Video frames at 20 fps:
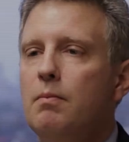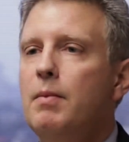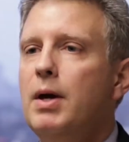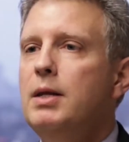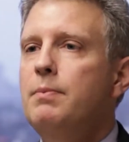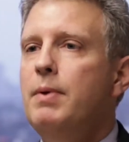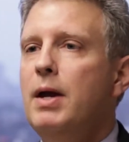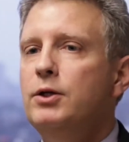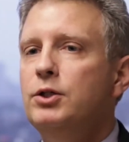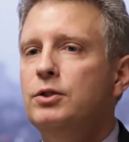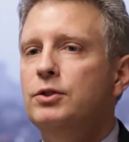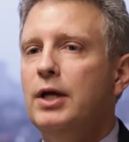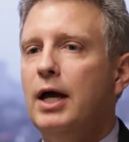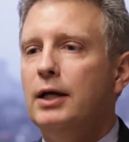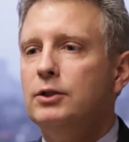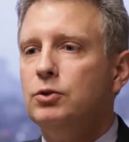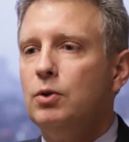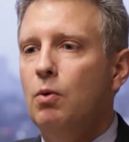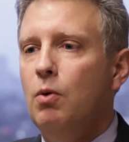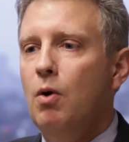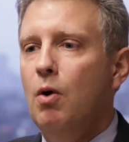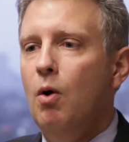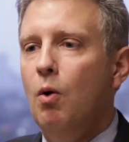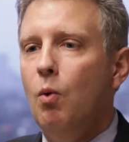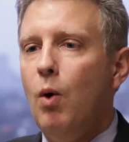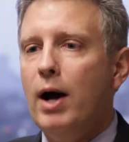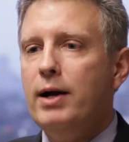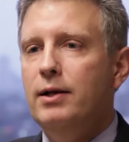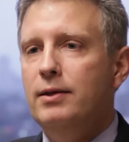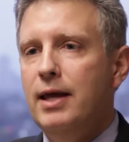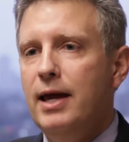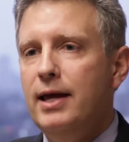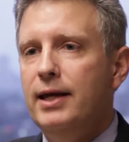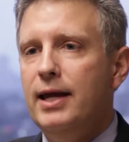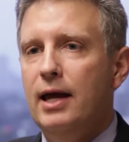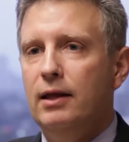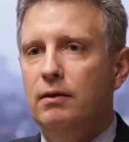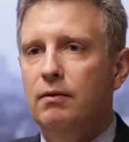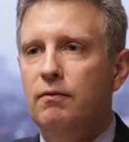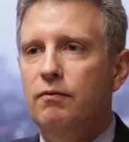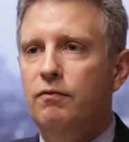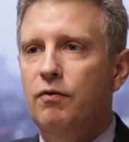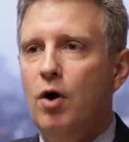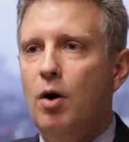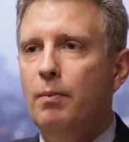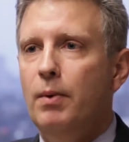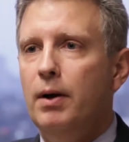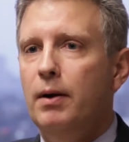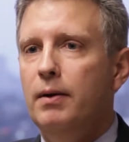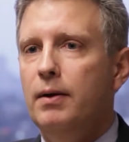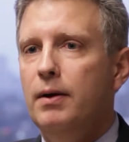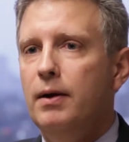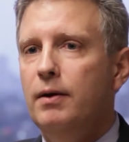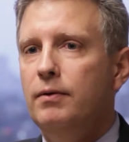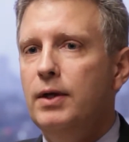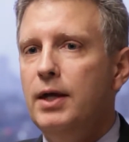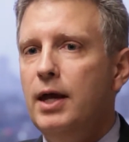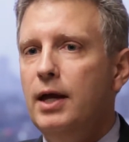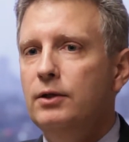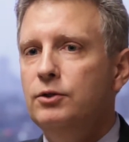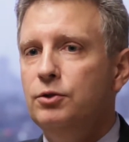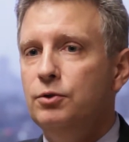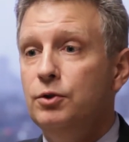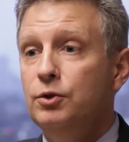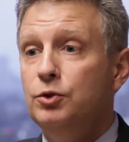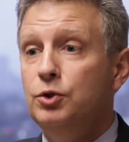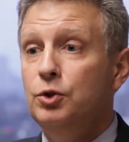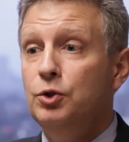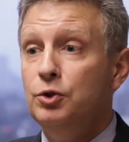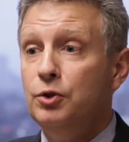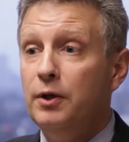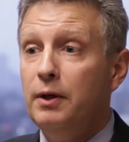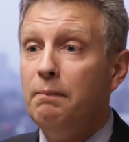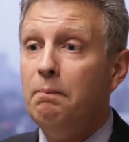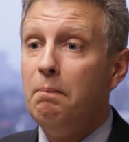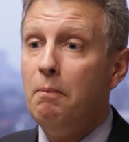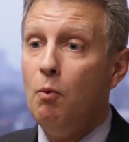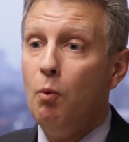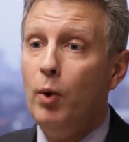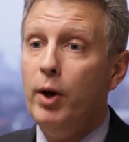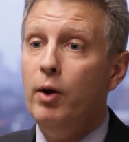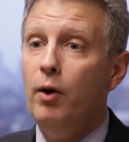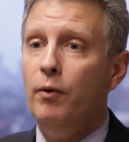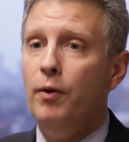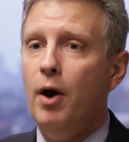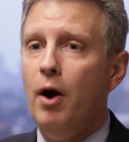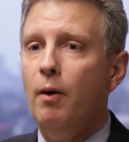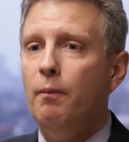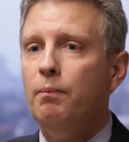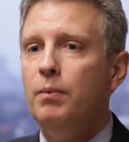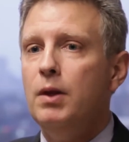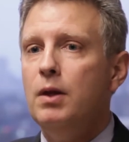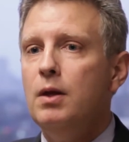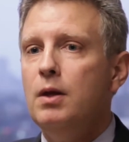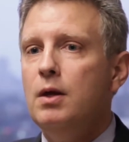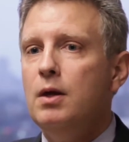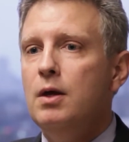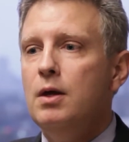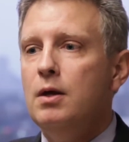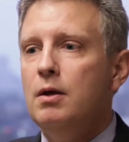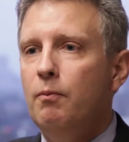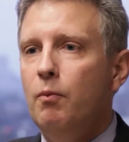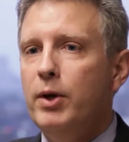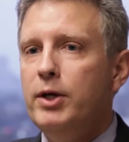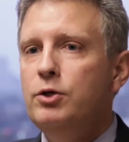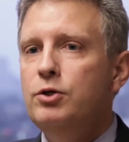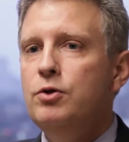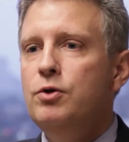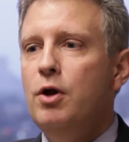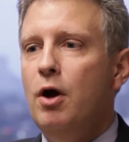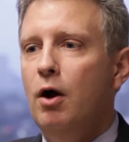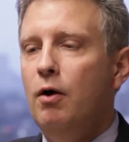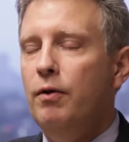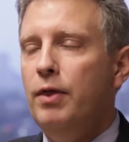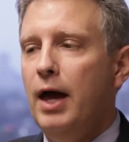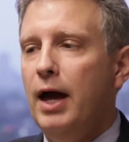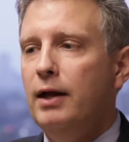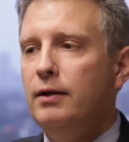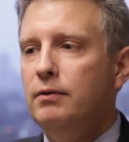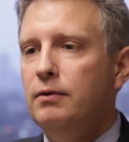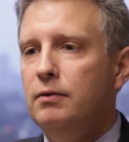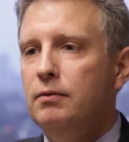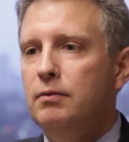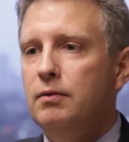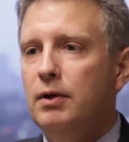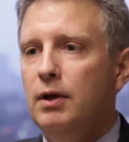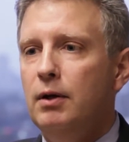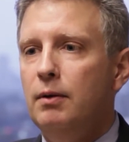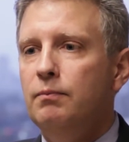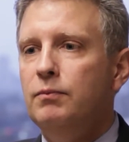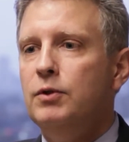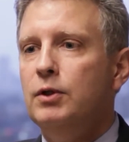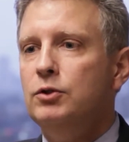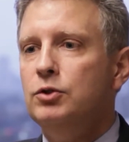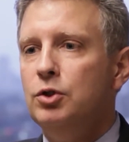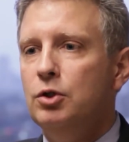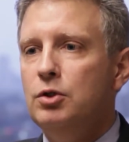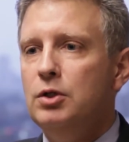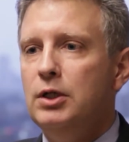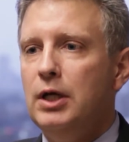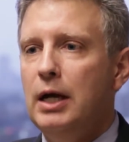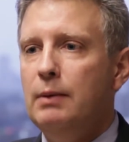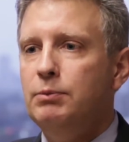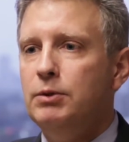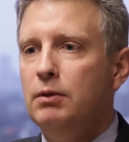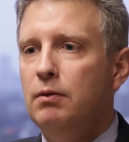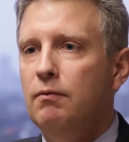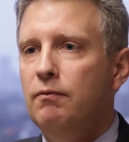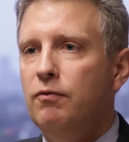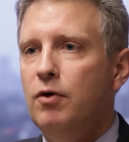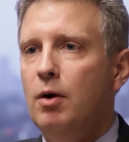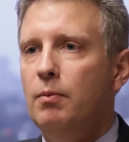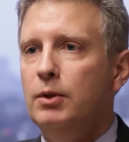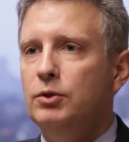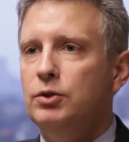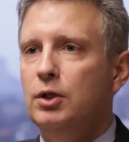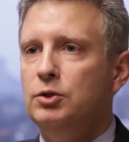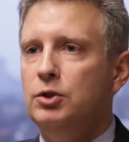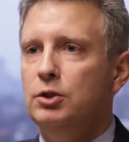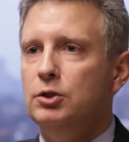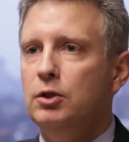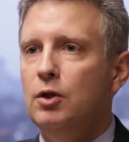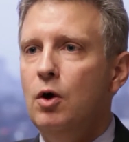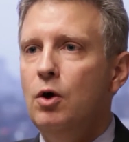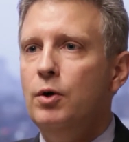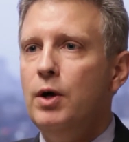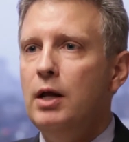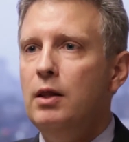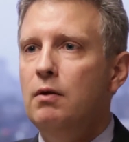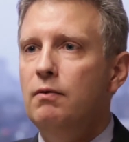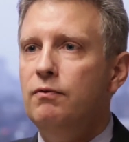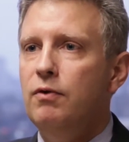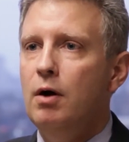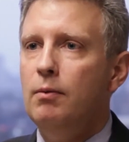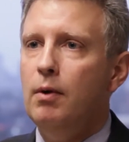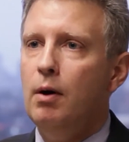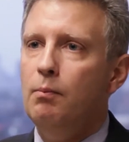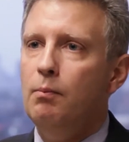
Many patients ask, why did they get lymphoma? And the answer is usually, we don't know. We do know that certain types of lymphoma, such as low-grade lymphoma, are